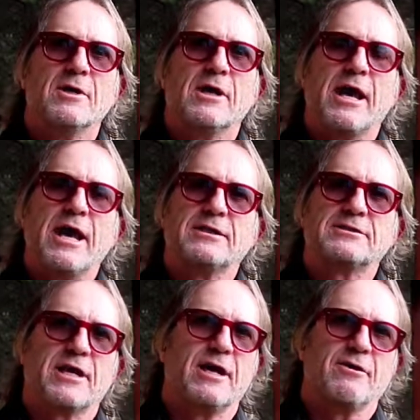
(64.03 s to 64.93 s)
And
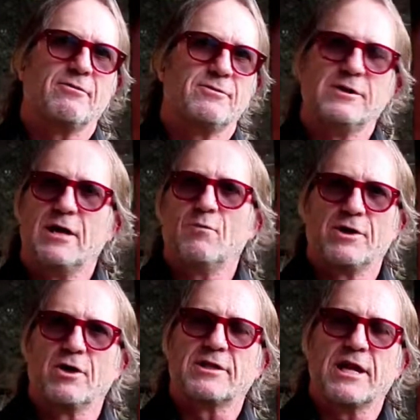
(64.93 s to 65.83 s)
so, we
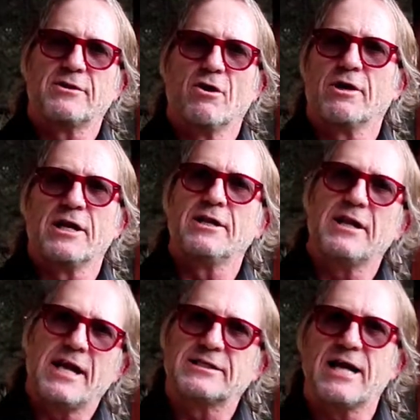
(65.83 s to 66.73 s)
got that dog in the
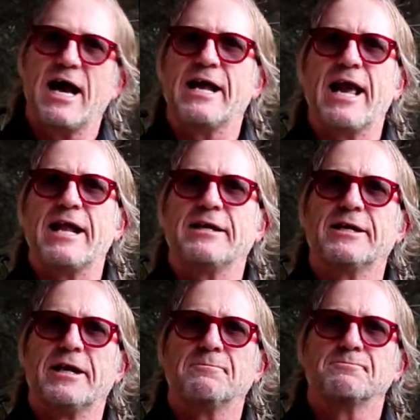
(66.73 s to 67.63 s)
next day and
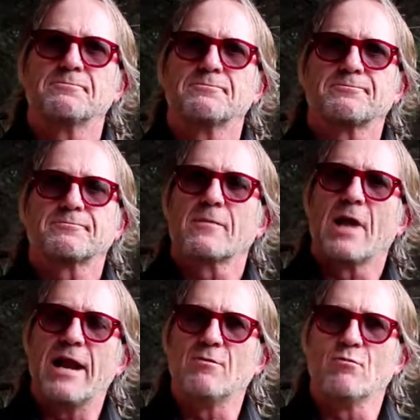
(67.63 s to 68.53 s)

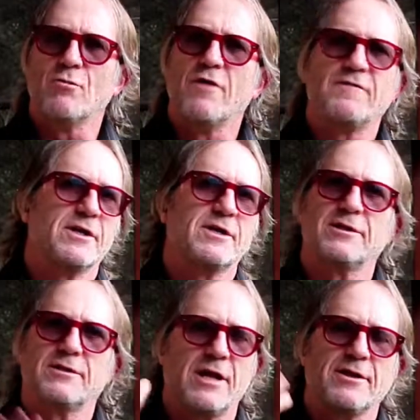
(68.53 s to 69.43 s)
removed it,
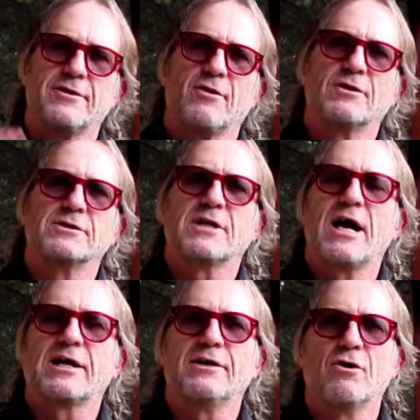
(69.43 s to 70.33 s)
and the dog is
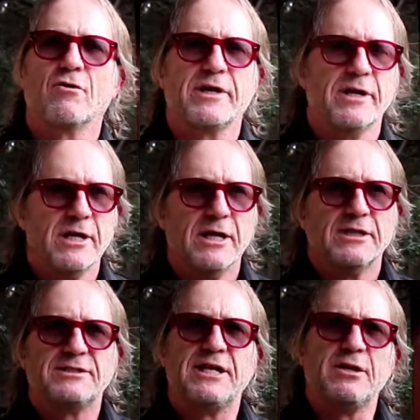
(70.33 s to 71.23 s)
hunky-dory.
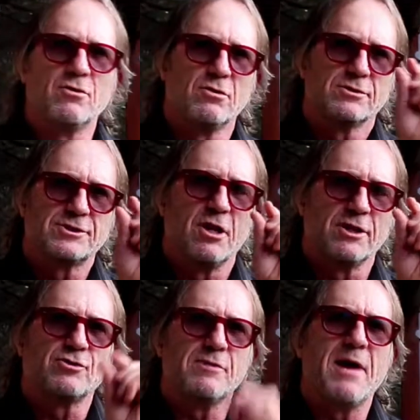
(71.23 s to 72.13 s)
Single
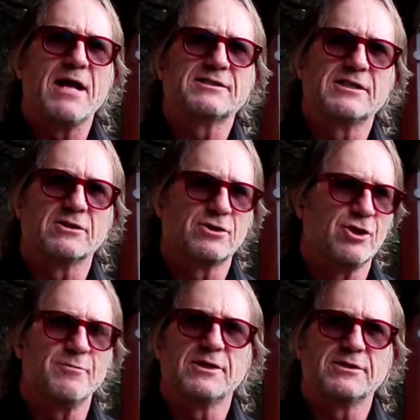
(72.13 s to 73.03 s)
solitary mast cell
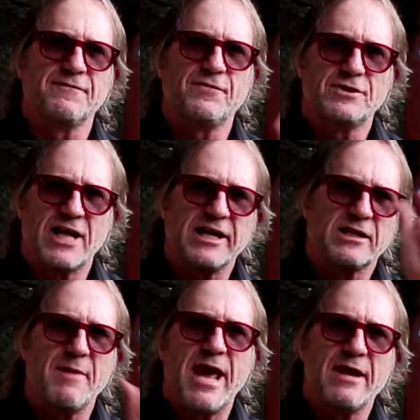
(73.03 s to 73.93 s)
tumours, if you take
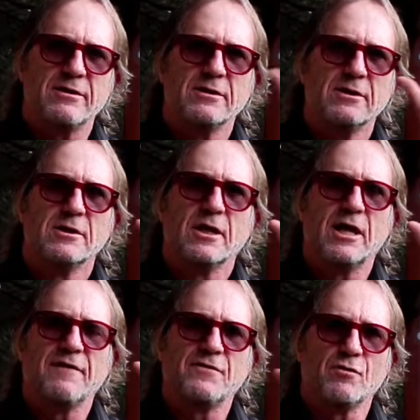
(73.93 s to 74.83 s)
them out,
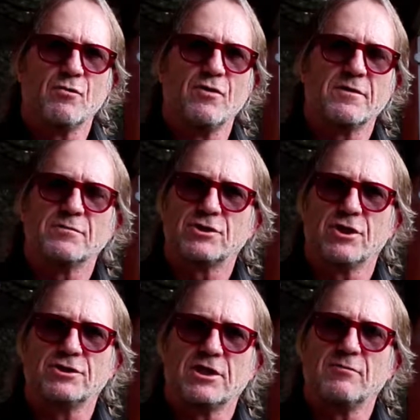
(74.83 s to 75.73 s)
if you remove them
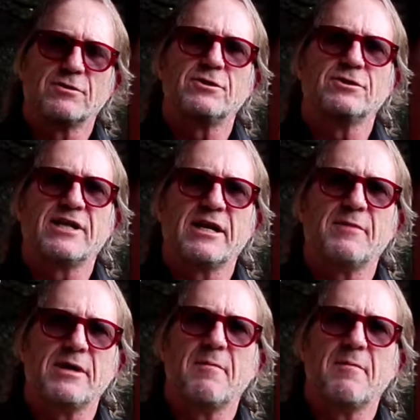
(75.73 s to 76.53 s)
surgically with 2 centimetre